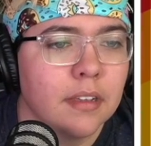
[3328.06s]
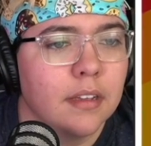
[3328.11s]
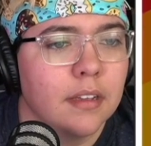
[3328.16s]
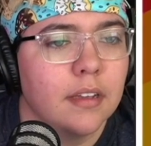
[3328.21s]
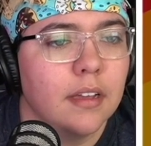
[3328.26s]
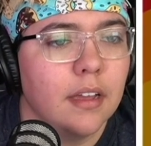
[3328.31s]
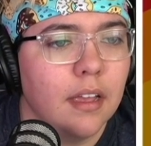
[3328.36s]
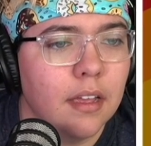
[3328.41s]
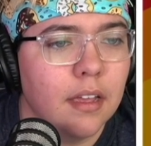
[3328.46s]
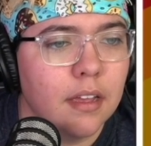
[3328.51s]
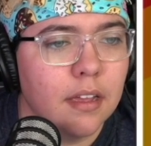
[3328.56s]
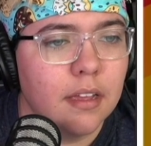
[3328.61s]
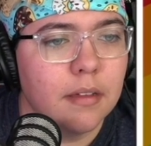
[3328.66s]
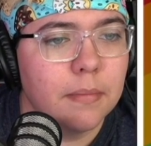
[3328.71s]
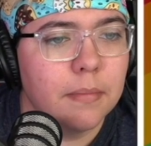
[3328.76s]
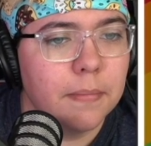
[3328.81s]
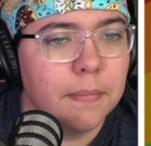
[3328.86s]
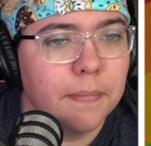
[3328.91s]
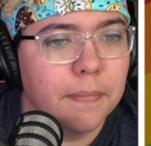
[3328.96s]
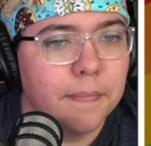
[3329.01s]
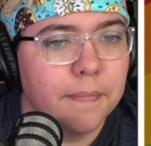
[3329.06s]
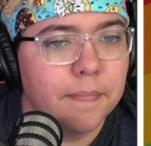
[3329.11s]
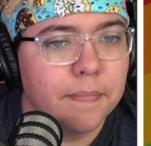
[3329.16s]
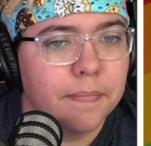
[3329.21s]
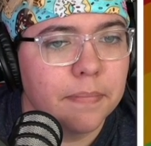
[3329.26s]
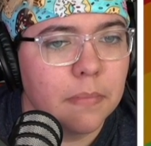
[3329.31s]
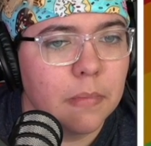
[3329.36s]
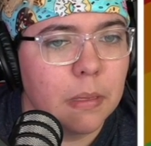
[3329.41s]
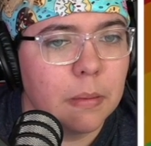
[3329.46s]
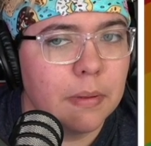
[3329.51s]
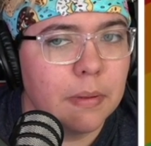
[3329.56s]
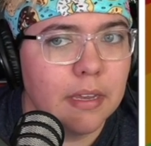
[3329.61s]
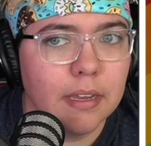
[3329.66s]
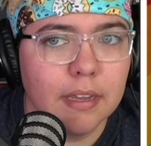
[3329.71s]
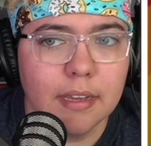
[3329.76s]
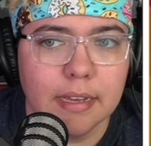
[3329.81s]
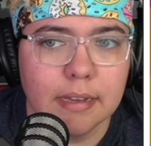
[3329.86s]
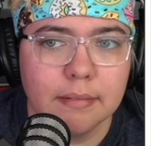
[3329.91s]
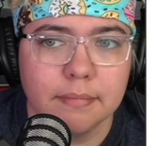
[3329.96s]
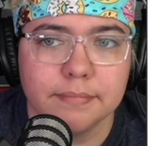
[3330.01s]
But
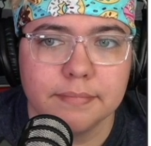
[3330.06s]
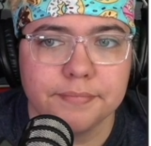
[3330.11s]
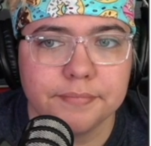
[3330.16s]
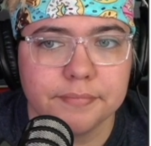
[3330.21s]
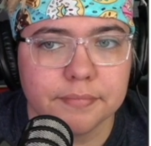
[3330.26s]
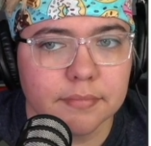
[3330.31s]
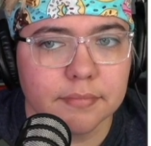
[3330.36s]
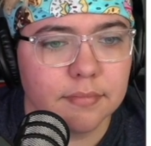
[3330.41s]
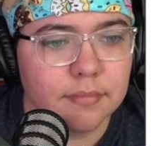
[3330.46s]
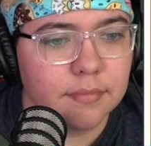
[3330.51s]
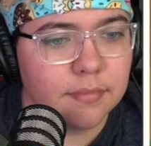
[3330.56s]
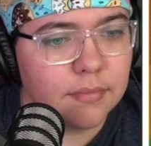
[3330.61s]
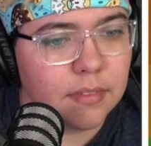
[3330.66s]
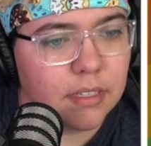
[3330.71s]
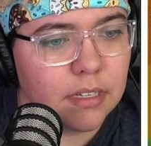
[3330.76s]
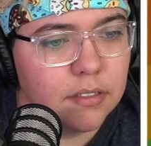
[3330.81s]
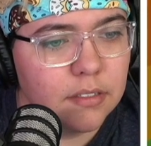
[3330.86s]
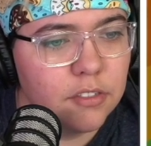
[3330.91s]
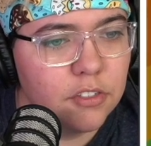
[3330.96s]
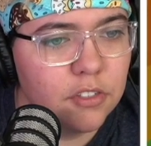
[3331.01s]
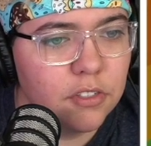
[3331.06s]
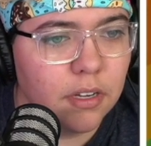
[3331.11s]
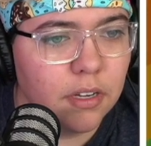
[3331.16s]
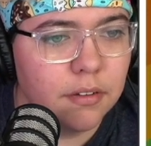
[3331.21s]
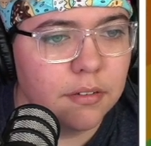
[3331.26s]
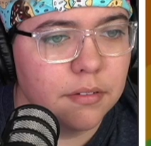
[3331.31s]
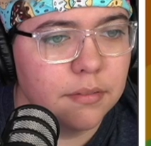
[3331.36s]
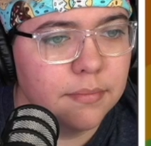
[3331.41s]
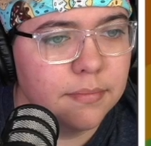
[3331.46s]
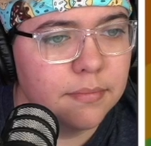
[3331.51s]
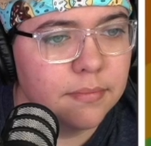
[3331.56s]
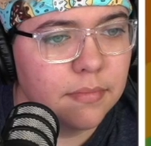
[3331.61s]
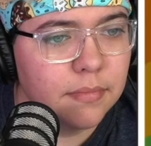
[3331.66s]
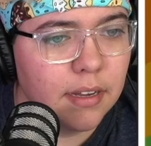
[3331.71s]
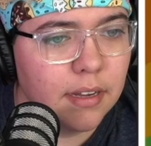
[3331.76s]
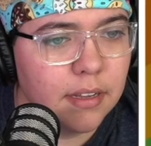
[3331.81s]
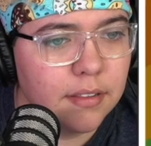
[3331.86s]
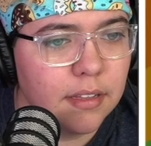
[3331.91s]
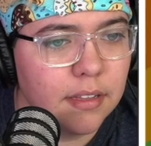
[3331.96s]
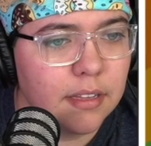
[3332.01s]
yeah. So
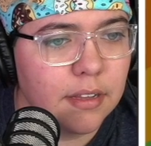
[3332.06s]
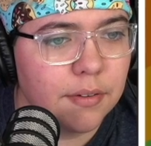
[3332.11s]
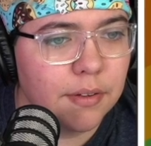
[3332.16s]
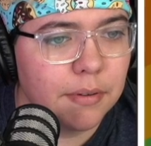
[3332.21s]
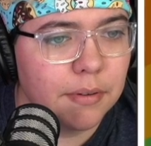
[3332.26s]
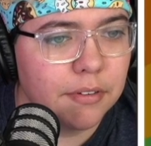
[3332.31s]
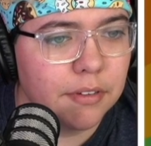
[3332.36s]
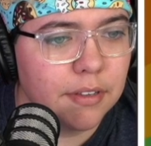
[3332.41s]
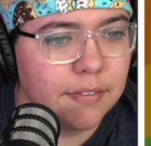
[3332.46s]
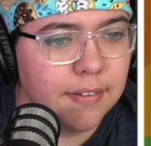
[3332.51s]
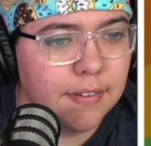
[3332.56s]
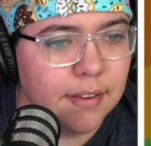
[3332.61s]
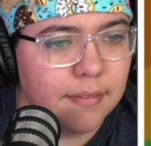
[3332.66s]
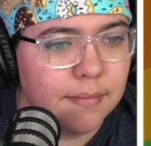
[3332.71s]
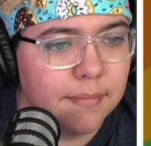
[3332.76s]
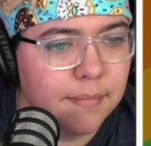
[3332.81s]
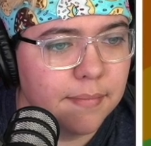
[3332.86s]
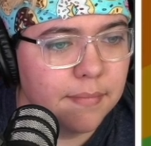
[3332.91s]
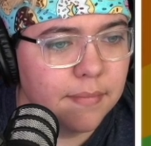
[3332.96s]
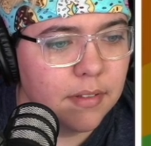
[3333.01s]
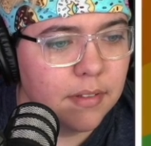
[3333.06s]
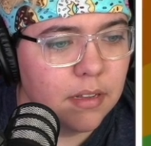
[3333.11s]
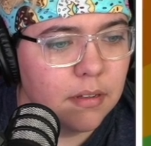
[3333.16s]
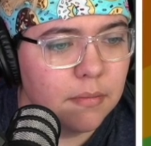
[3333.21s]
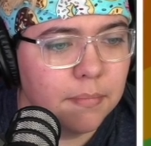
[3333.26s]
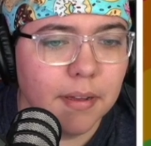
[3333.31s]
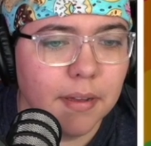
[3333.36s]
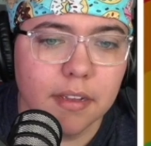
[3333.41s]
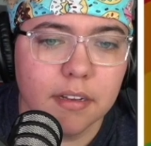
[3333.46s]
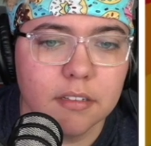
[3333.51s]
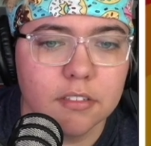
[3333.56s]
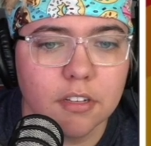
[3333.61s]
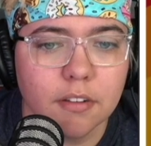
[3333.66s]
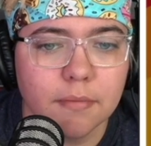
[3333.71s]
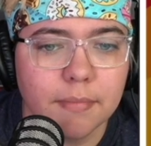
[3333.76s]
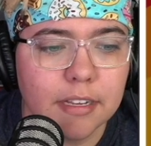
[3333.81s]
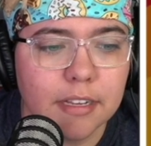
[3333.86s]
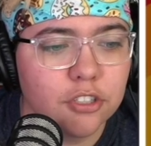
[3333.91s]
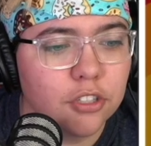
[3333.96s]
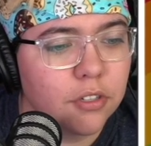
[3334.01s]
I think that would be really fun. But so
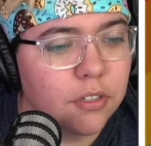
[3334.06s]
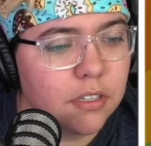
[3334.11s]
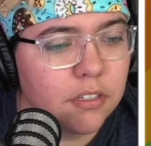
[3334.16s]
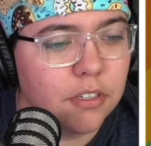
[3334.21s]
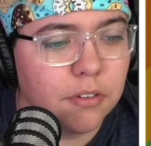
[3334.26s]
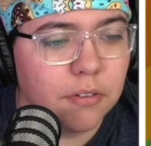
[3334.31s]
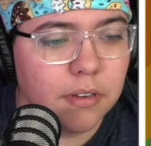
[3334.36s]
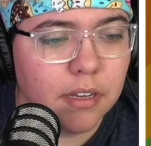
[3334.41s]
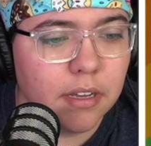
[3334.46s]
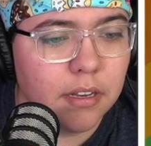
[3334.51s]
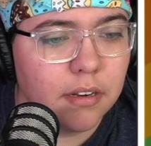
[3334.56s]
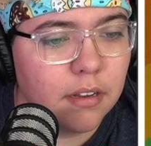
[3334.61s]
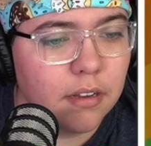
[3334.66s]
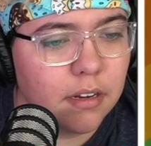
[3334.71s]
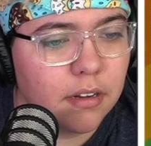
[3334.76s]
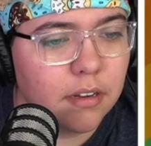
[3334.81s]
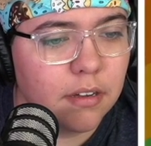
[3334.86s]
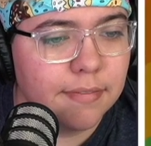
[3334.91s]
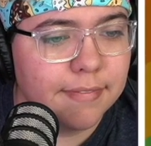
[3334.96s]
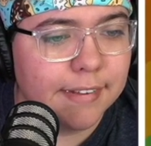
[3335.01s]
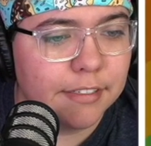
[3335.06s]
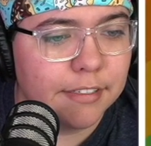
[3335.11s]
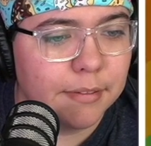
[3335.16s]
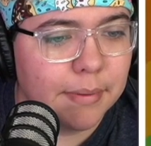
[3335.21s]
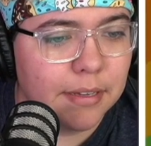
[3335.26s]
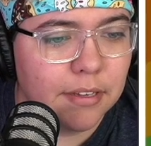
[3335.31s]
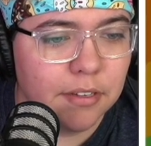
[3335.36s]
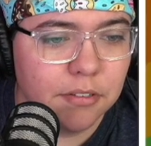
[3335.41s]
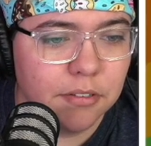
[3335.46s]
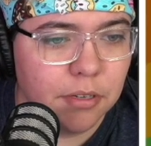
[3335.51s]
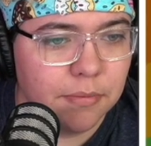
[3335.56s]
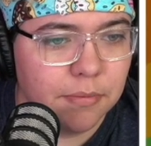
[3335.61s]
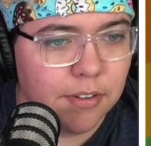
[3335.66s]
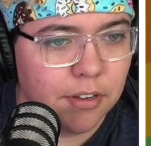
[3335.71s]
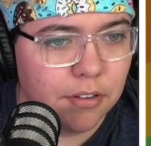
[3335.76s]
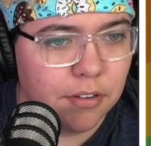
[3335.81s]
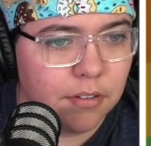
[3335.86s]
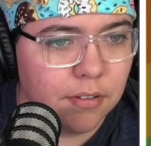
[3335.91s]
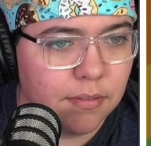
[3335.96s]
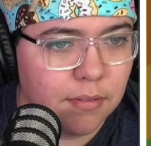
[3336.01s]
make sure to tune in and go follow my YouTube
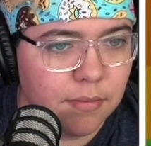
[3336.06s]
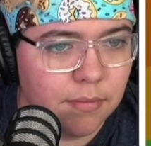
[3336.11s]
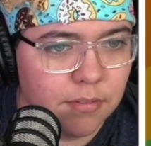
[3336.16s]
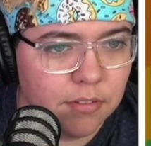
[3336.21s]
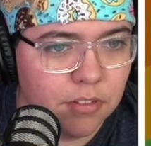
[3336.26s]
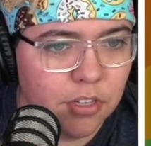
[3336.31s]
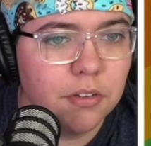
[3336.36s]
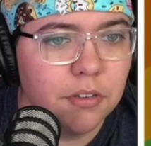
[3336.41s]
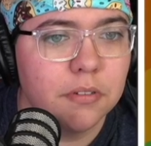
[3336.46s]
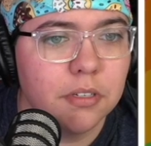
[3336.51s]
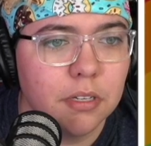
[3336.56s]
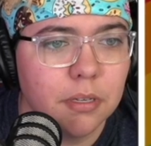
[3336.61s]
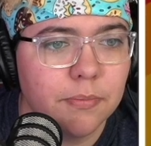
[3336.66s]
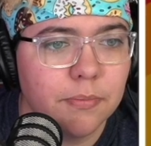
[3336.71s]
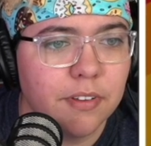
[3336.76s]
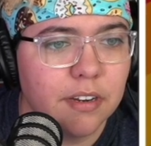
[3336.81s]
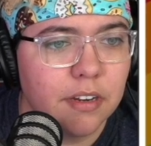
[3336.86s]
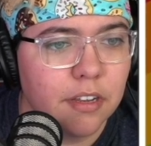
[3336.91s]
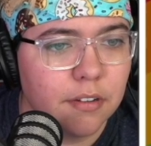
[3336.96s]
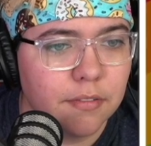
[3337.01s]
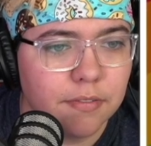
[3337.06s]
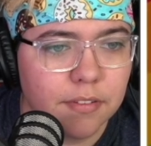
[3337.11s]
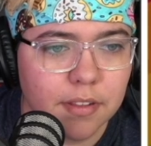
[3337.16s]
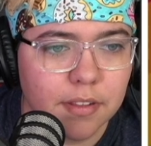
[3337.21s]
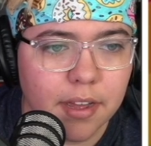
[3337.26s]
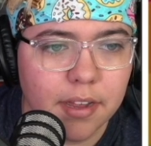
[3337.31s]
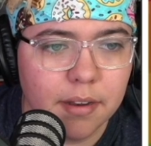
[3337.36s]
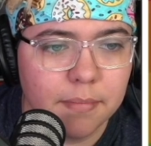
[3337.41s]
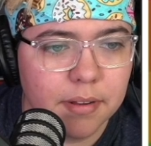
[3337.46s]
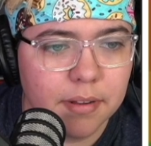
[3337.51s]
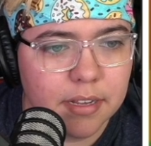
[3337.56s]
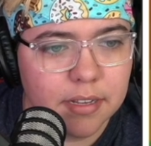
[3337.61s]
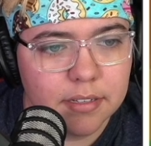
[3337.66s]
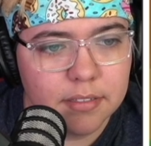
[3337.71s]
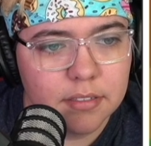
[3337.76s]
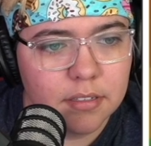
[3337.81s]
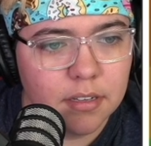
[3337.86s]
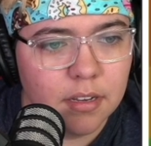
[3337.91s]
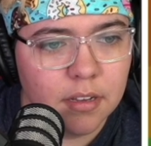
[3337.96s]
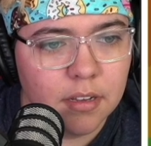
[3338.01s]
video for that,
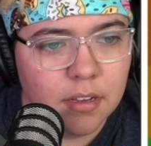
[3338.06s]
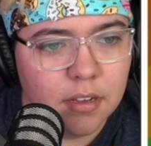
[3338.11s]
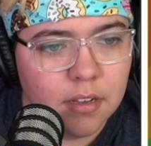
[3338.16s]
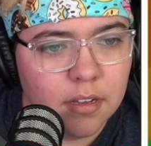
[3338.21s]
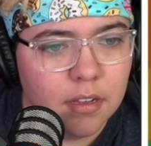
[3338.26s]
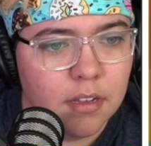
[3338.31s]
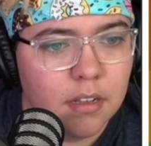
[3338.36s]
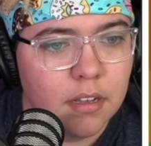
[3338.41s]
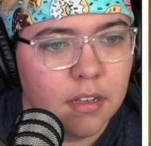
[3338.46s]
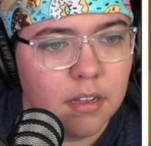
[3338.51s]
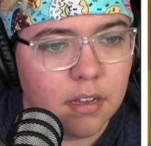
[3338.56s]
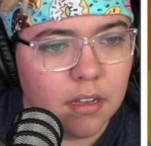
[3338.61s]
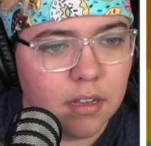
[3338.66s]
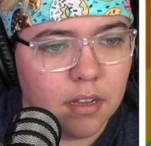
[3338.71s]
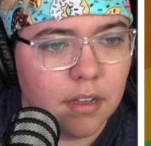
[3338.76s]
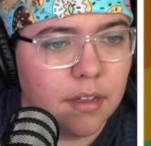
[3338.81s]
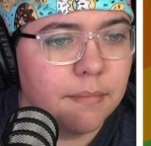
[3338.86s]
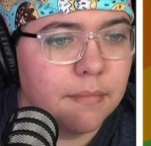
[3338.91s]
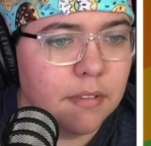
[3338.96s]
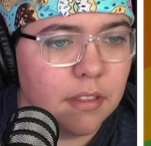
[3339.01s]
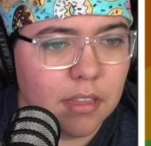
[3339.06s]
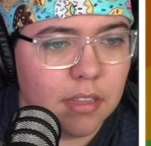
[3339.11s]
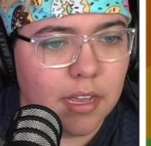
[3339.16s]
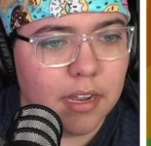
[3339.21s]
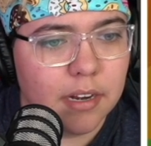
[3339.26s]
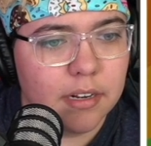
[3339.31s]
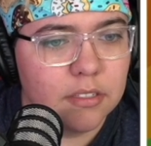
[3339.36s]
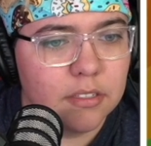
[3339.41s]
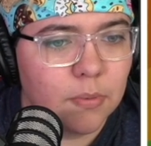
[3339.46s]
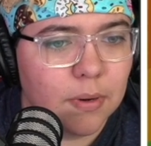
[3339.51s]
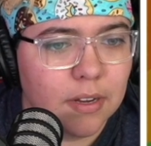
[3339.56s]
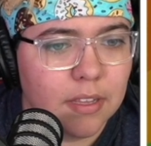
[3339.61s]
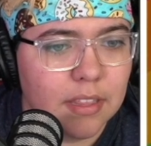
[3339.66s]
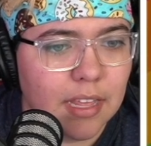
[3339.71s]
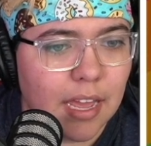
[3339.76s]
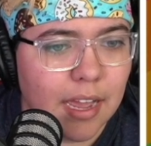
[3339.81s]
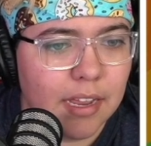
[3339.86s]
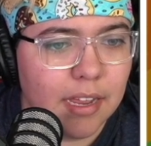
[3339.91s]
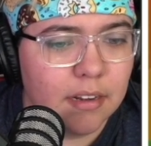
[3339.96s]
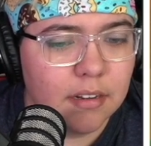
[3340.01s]
because that is where
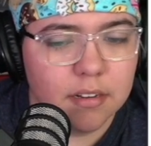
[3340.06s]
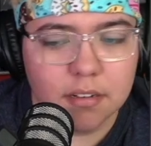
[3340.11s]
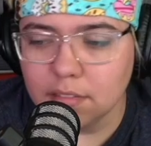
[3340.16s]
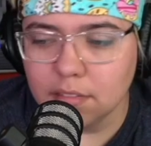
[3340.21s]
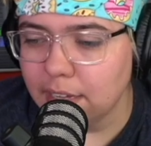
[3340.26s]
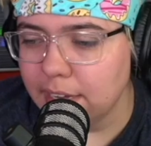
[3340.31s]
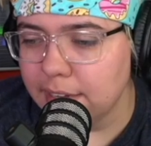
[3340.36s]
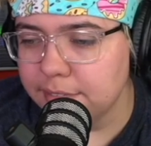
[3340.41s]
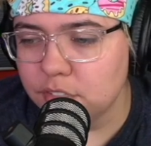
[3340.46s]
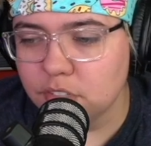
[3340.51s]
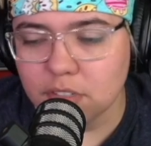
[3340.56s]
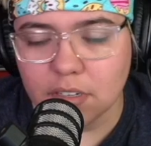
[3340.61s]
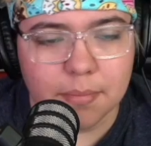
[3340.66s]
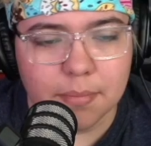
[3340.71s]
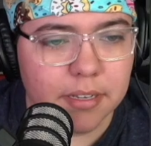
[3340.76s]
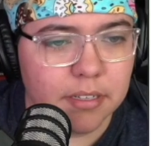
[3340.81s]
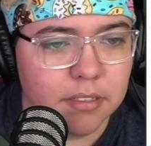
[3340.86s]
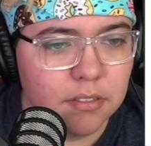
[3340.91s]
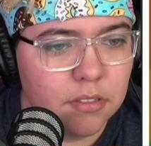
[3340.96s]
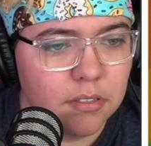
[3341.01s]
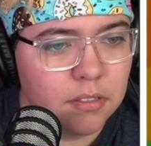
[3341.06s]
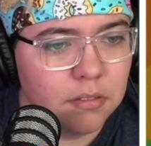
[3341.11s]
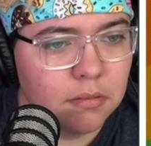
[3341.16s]
that live stream is.